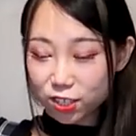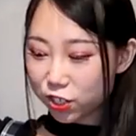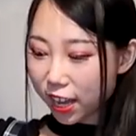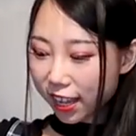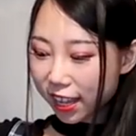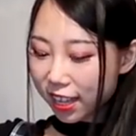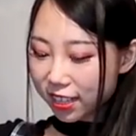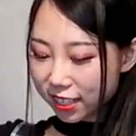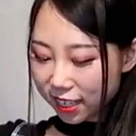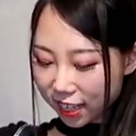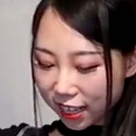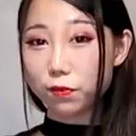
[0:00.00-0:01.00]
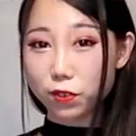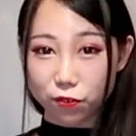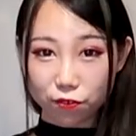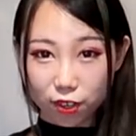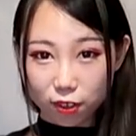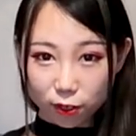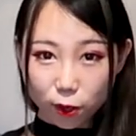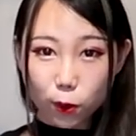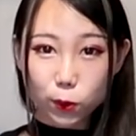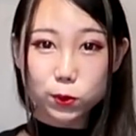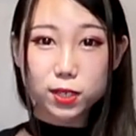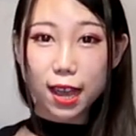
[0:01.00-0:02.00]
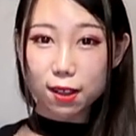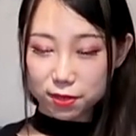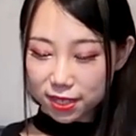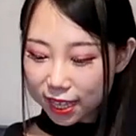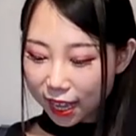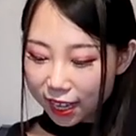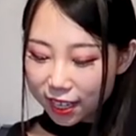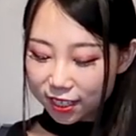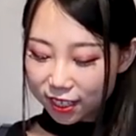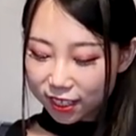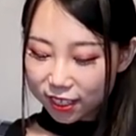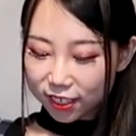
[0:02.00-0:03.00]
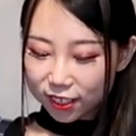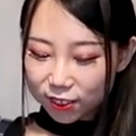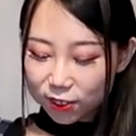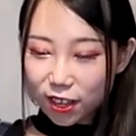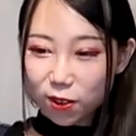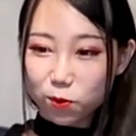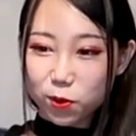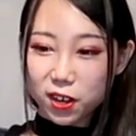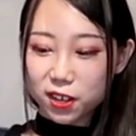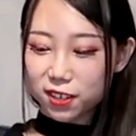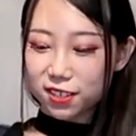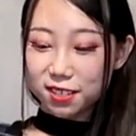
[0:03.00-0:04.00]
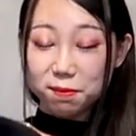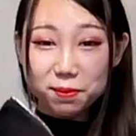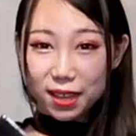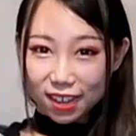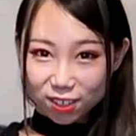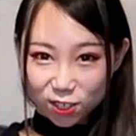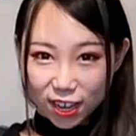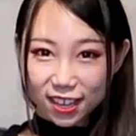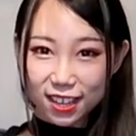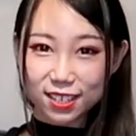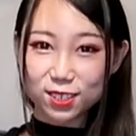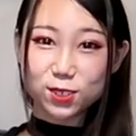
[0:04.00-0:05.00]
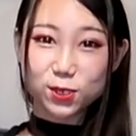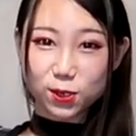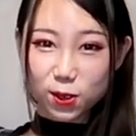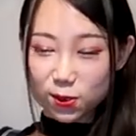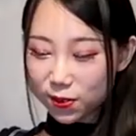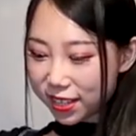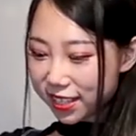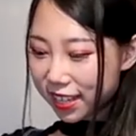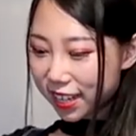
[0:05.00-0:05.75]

Jacket. If you feel cold outside, you can wear the black jacket to go with